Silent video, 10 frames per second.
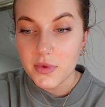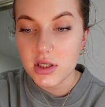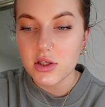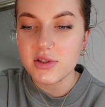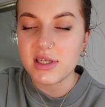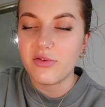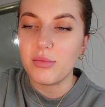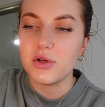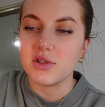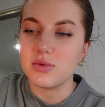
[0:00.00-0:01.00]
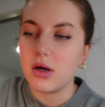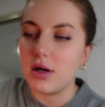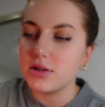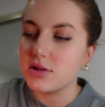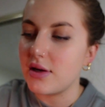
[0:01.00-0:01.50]
There's loads of different modes as well.
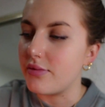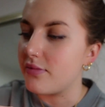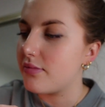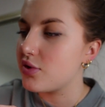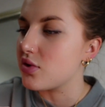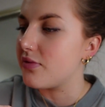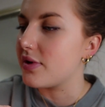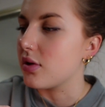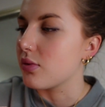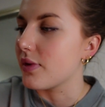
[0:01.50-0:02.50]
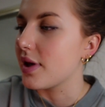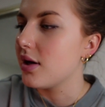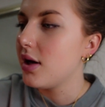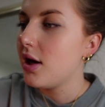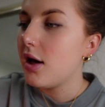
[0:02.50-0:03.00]
I just haven't sort of fiddled with it.
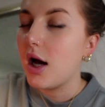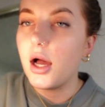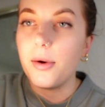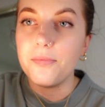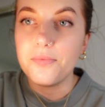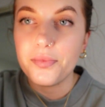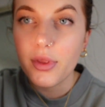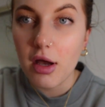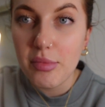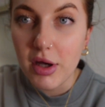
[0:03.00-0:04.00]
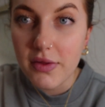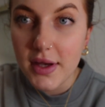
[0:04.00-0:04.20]
Um, but